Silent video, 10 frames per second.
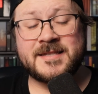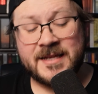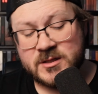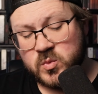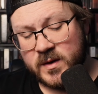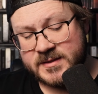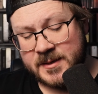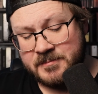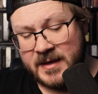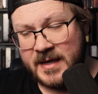This one
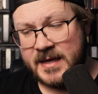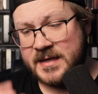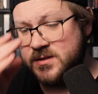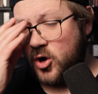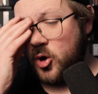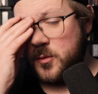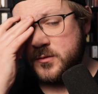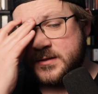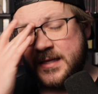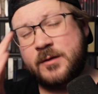to me is
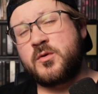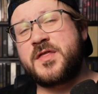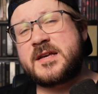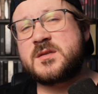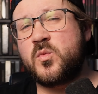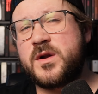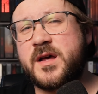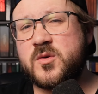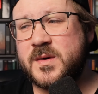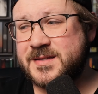almost like, this and one
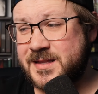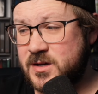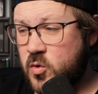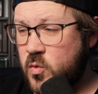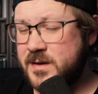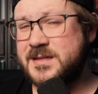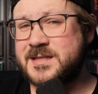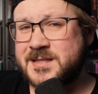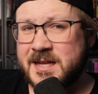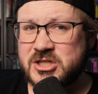other one is like the
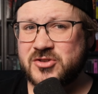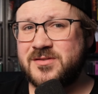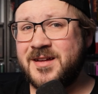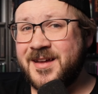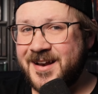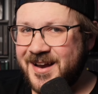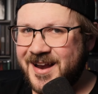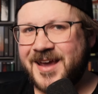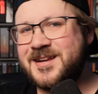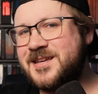quintessential
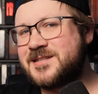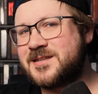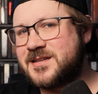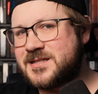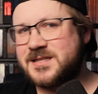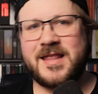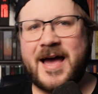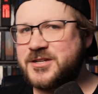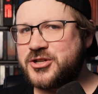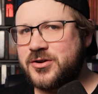90s
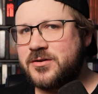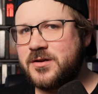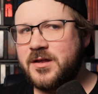slasher.